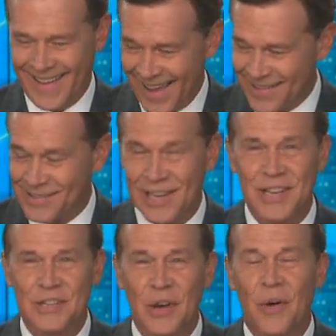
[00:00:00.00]
I'd say
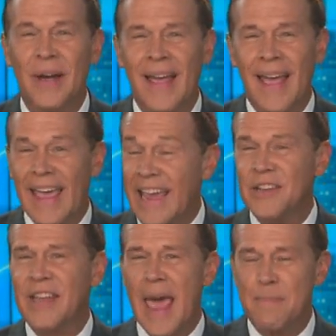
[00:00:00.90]
so.
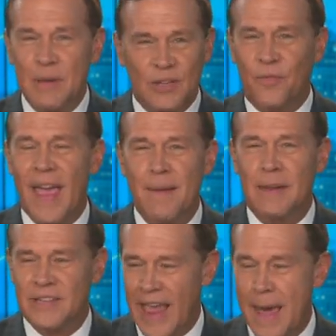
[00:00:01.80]
He's happy, his
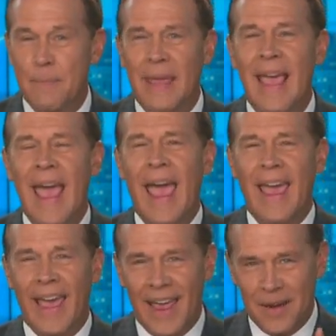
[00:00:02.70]
family's happy,
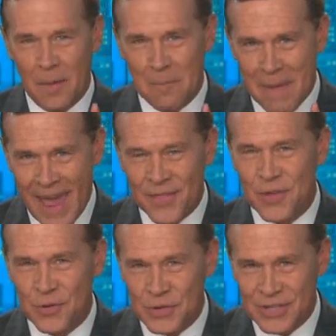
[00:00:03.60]
and
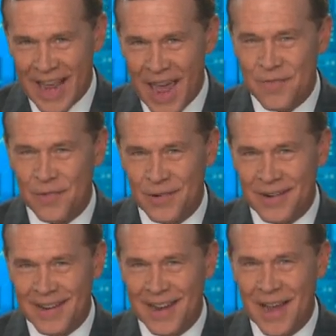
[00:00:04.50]
Matthew Stafford,
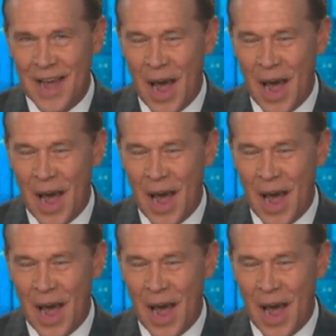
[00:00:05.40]
mm-hmm.